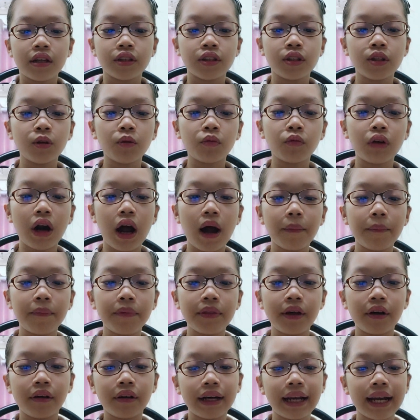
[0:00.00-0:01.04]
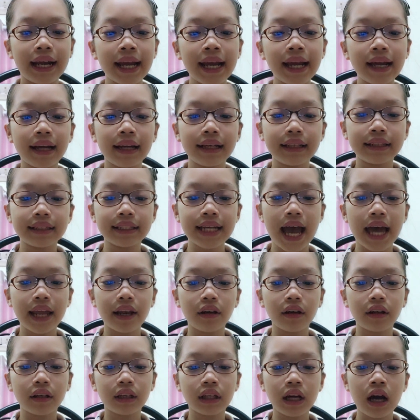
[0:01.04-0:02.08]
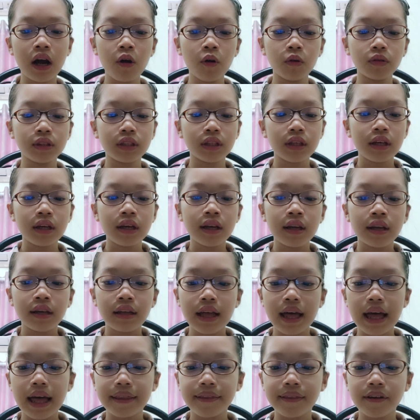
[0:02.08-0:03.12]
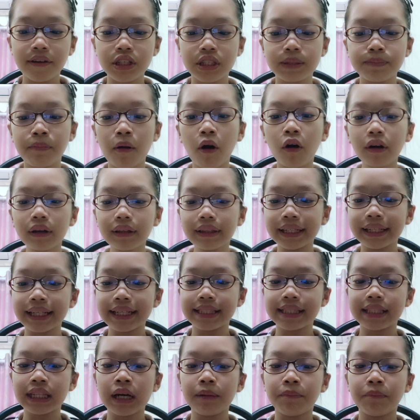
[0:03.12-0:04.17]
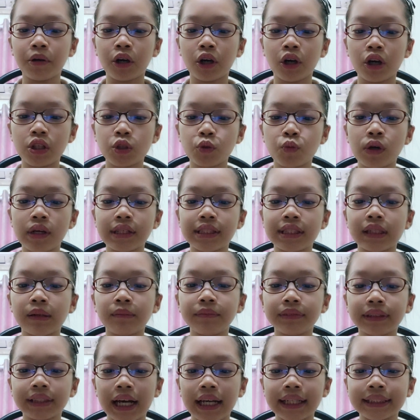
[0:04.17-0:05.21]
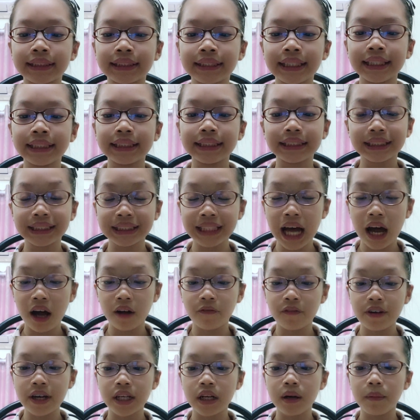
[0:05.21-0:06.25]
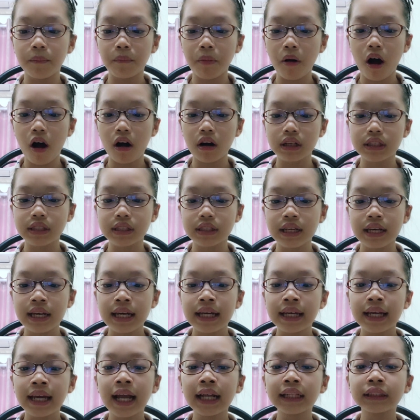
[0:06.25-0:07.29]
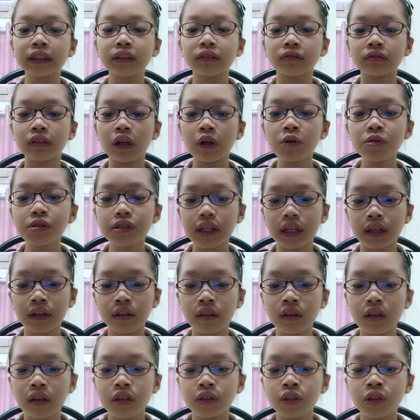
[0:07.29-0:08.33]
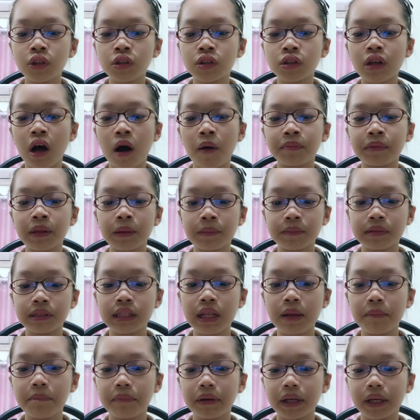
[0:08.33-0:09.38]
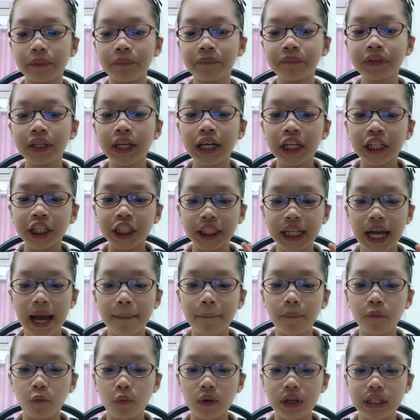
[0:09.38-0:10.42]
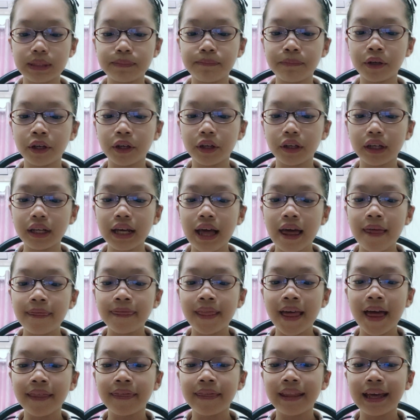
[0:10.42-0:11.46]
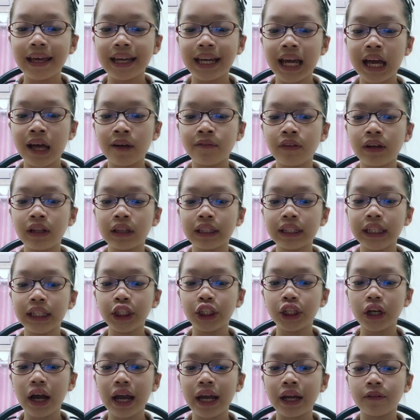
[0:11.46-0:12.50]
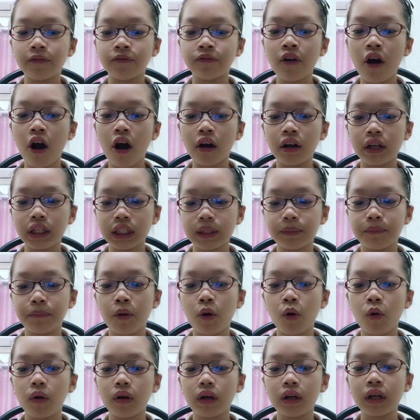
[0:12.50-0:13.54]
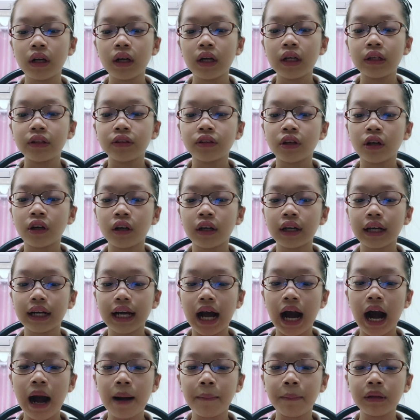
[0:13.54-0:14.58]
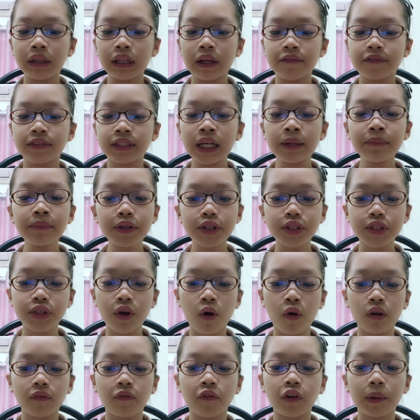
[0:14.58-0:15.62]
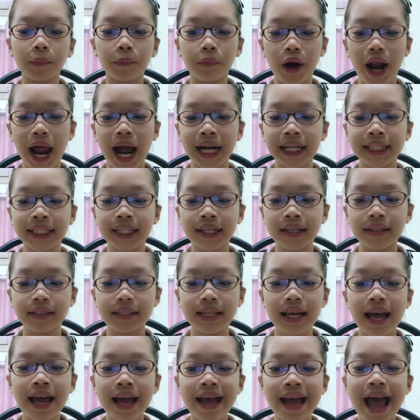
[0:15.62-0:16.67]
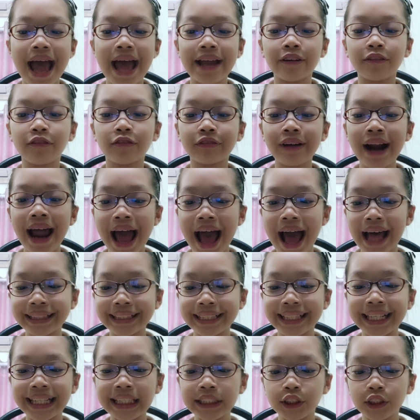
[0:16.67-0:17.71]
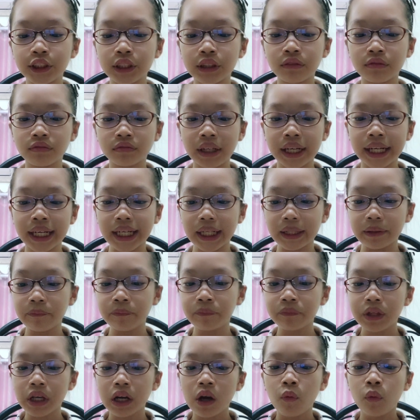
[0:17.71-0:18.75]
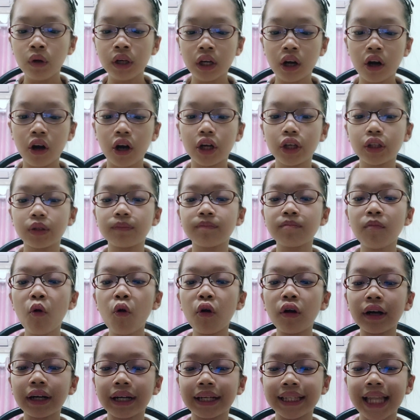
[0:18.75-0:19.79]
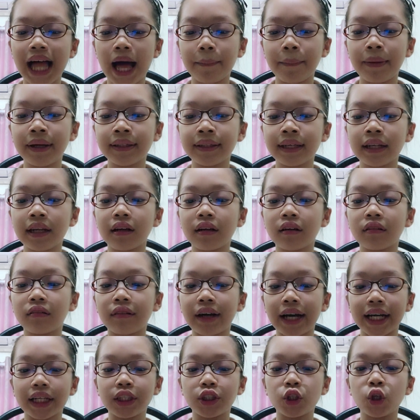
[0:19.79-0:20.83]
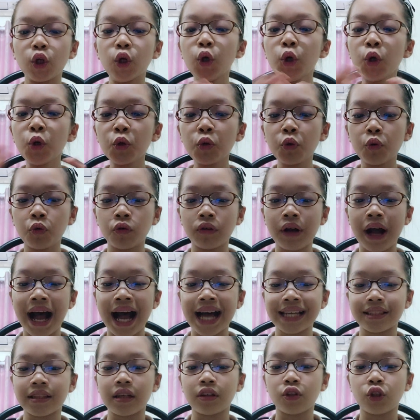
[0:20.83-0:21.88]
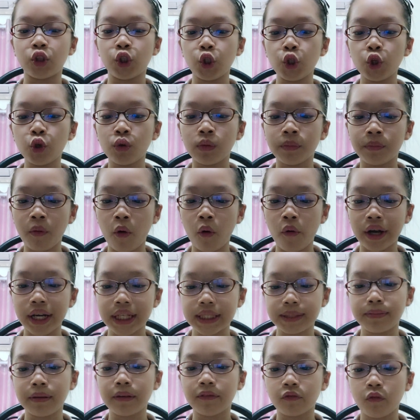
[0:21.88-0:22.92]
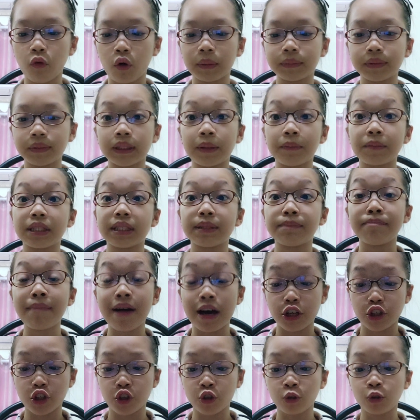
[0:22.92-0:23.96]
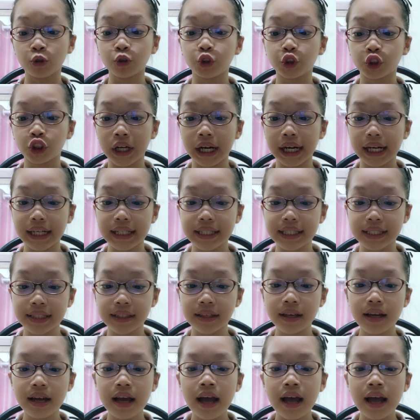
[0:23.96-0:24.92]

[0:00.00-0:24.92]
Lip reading: to rub their hand and a coat, their sparkly slippers with some dusty stuff in a box. "It's Rosen," to stop them slipping, Jem whispered. Then they gave Elijah a fond poke, turned a couple of somersaults for practice, and ran into the ring. We heard more clapping than a great ooh as the 2 boys performed some special tricks.